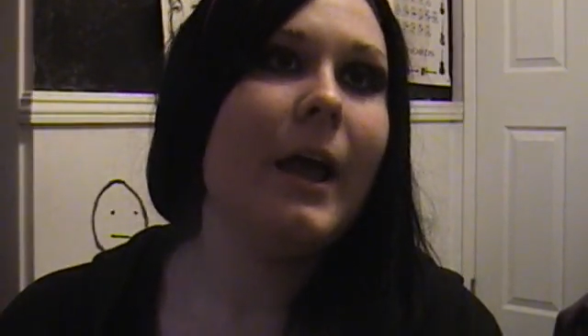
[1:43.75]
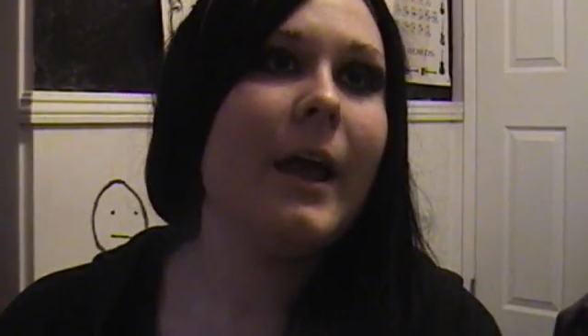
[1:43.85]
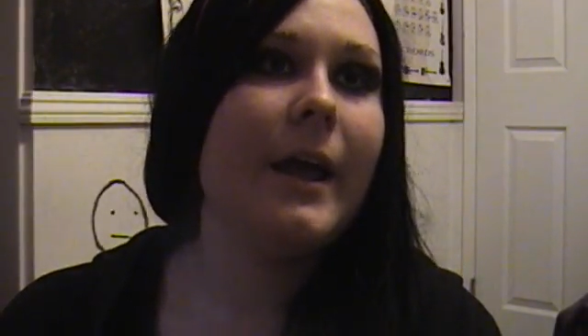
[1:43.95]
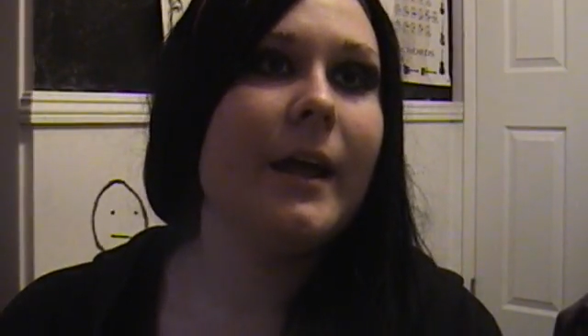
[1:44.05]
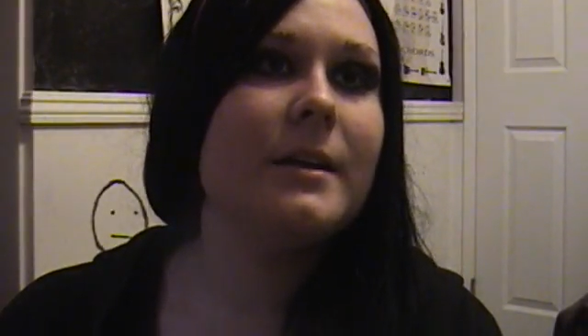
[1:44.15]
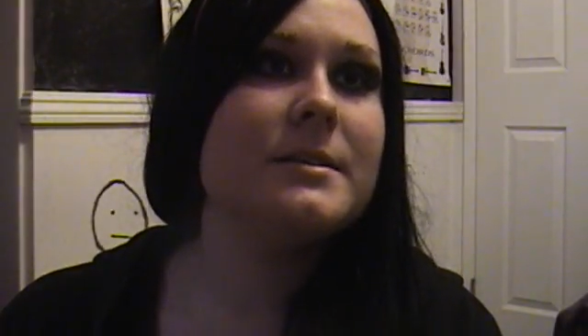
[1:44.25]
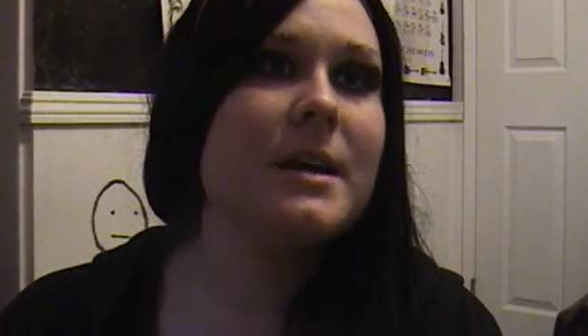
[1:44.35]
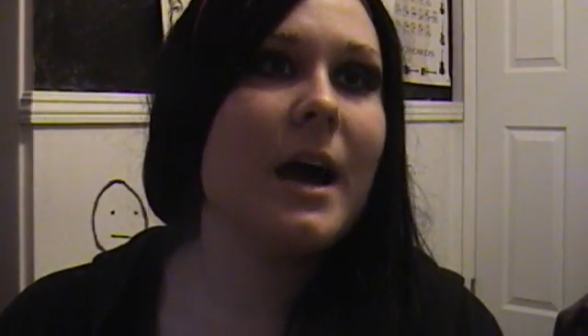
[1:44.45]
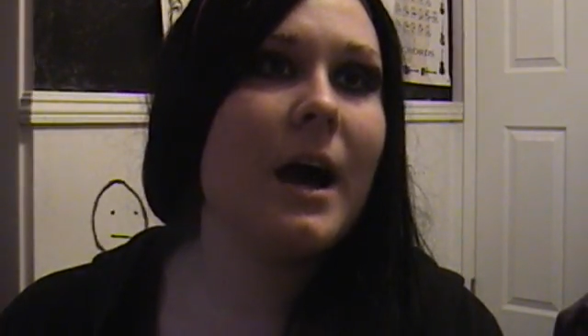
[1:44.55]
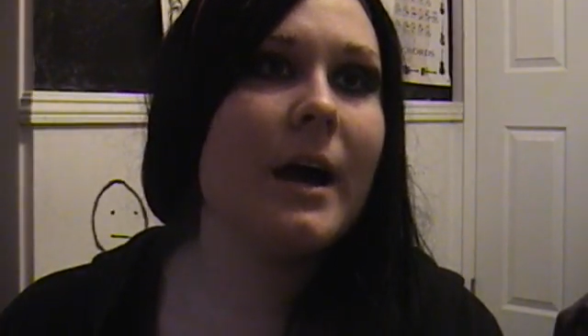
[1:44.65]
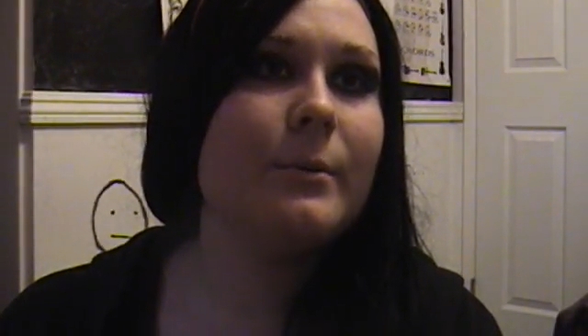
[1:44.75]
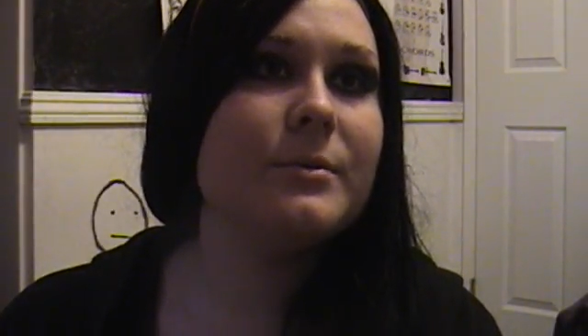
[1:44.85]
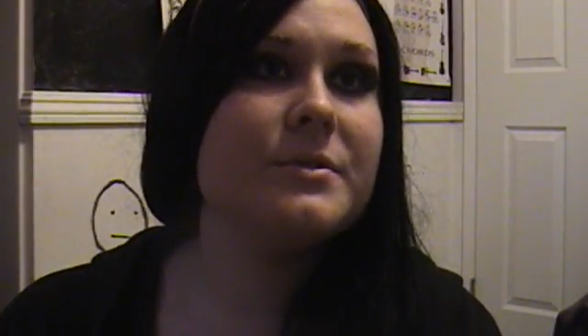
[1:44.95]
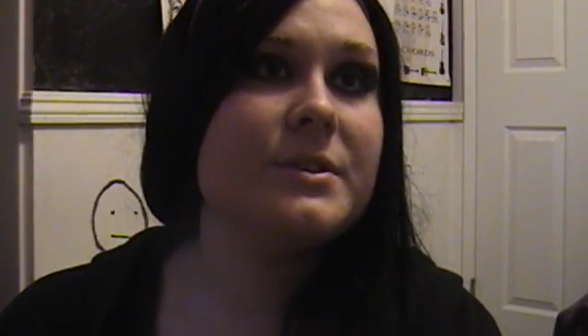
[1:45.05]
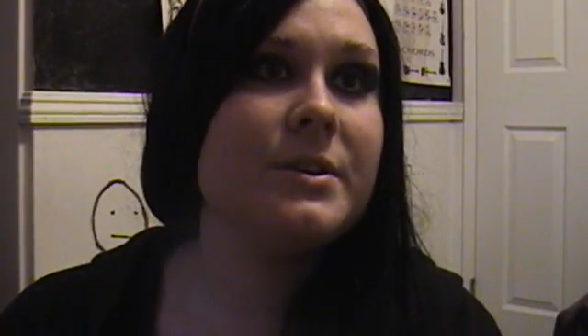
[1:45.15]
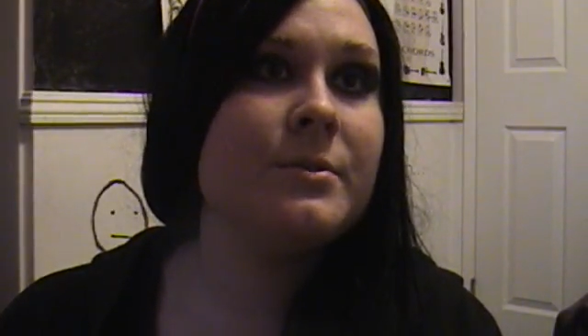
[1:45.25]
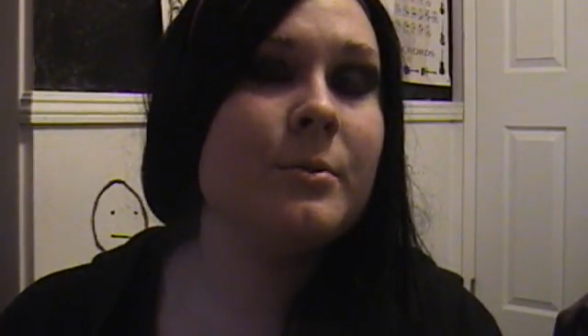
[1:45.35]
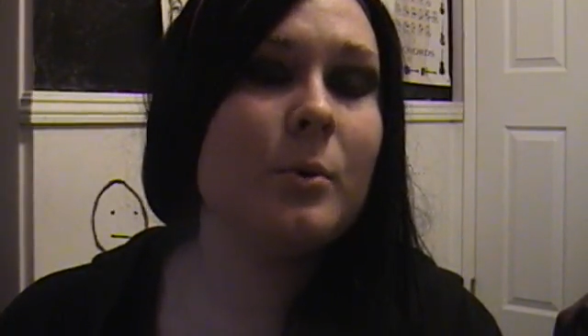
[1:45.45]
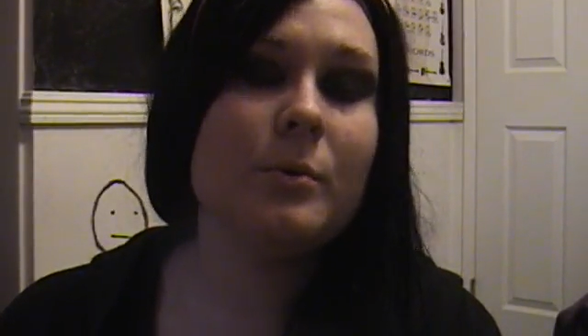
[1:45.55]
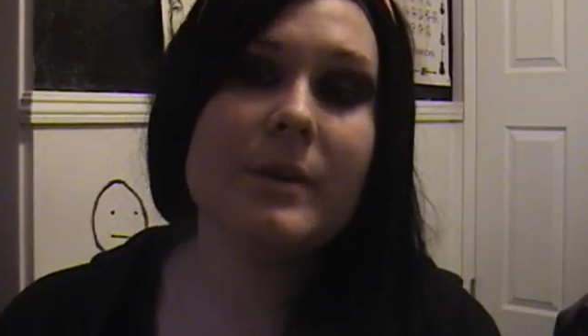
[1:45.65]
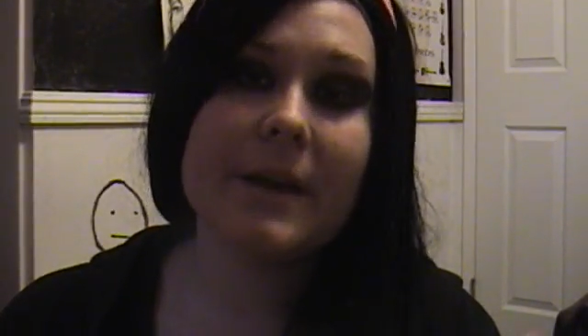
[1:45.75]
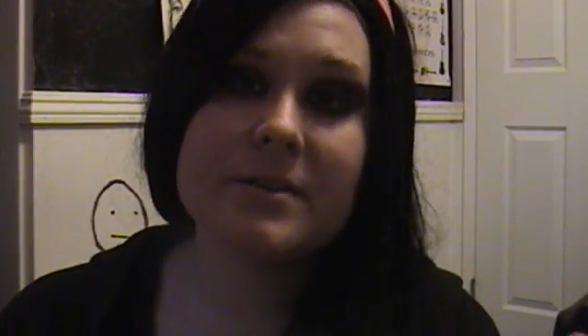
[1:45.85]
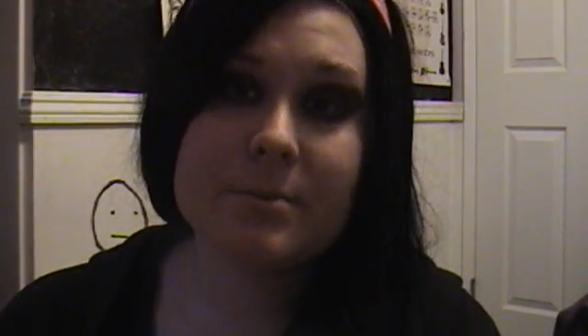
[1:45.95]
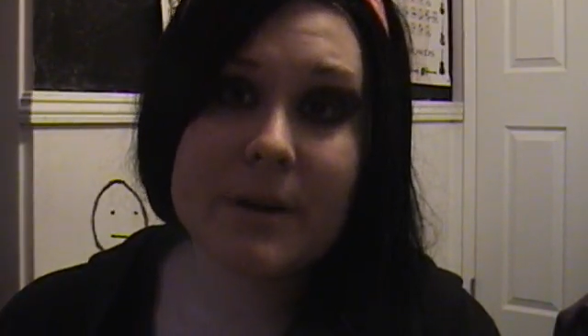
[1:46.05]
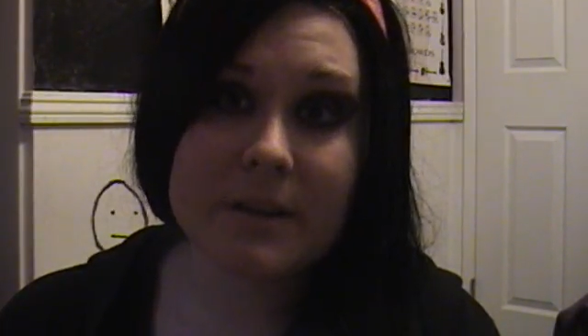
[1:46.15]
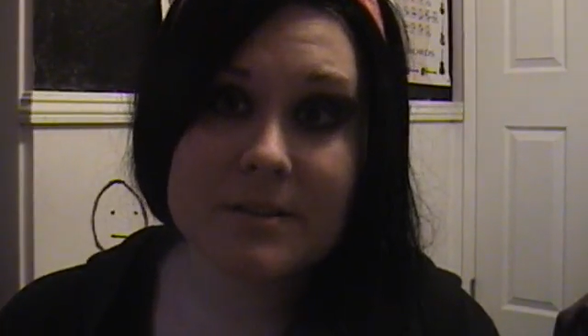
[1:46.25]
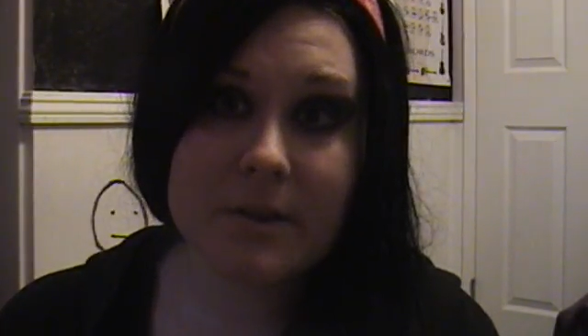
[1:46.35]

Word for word: and I will see you all next week.